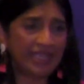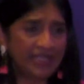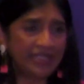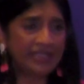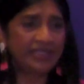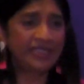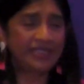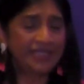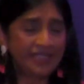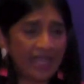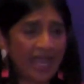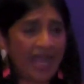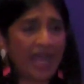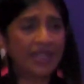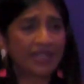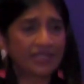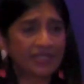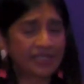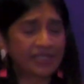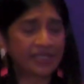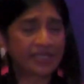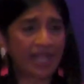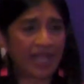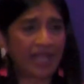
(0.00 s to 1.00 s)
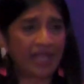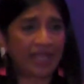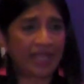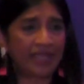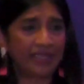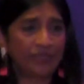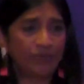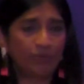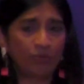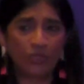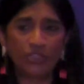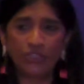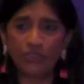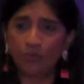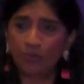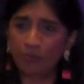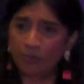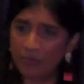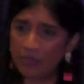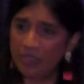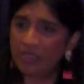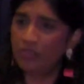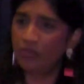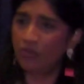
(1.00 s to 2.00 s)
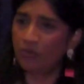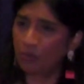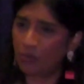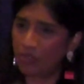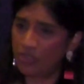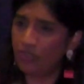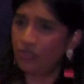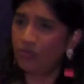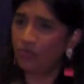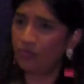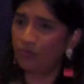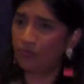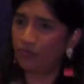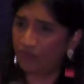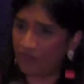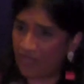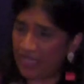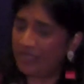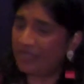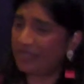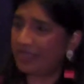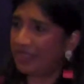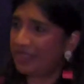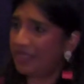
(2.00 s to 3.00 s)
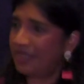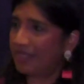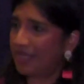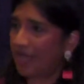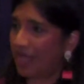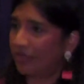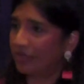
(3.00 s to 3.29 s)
it's not a sign when you face these